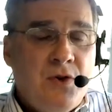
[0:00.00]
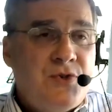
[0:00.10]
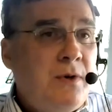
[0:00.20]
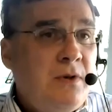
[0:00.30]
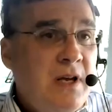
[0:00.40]

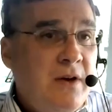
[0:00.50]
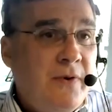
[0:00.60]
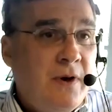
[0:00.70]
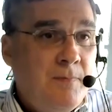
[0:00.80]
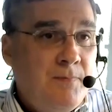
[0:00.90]
Certainly, if
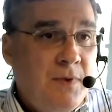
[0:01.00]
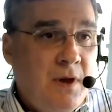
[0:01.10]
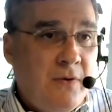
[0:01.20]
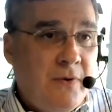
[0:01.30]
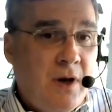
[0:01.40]
a
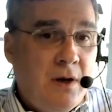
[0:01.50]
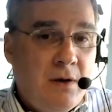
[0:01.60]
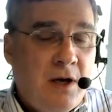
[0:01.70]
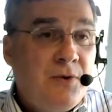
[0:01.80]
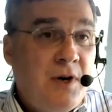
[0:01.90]

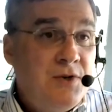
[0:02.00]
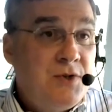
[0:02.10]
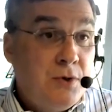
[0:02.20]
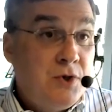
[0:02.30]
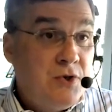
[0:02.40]
healthcare
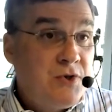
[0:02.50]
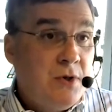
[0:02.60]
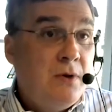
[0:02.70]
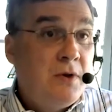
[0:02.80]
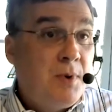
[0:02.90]
institution
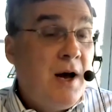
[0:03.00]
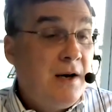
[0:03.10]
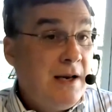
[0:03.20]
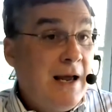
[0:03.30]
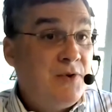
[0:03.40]
sold the
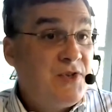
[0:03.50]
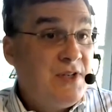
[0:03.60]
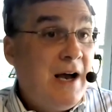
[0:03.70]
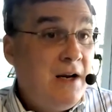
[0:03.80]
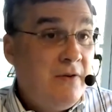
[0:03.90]
product
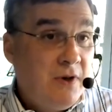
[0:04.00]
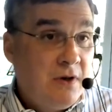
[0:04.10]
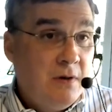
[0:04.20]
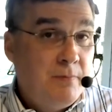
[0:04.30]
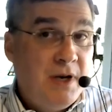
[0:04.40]
outside of the
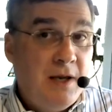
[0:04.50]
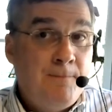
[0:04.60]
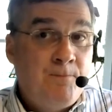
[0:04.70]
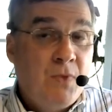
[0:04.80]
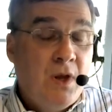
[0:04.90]
company,
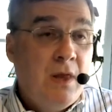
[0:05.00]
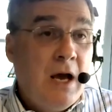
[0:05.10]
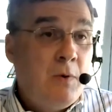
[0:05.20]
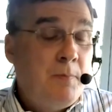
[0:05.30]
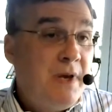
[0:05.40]

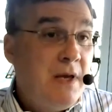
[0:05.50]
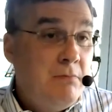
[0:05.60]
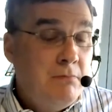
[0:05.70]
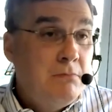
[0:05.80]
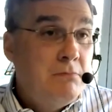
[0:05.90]
that would be
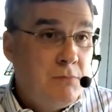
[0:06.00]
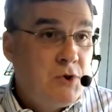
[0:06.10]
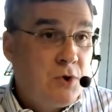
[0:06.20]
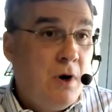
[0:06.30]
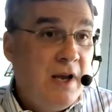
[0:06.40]

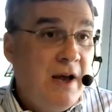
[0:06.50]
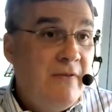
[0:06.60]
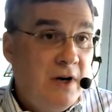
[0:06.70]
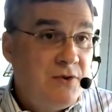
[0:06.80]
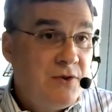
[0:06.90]
strong
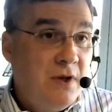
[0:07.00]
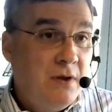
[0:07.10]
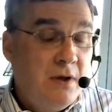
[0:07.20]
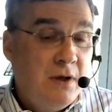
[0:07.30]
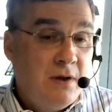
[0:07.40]
evidence that
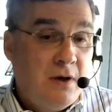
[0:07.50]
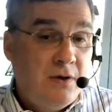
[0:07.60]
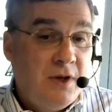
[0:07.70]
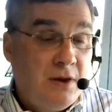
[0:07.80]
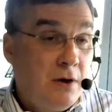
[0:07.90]

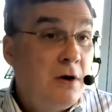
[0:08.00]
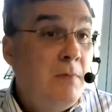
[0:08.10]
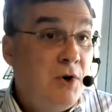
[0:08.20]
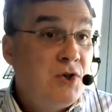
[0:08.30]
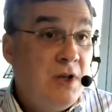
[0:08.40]
they're
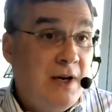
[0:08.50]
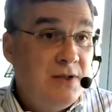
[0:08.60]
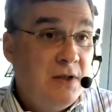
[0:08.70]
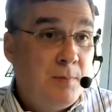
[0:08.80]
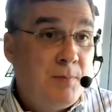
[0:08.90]

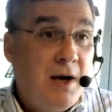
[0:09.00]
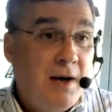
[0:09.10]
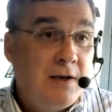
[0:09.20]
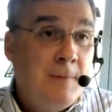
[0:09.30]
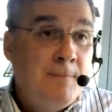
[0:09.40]
commercializing the product.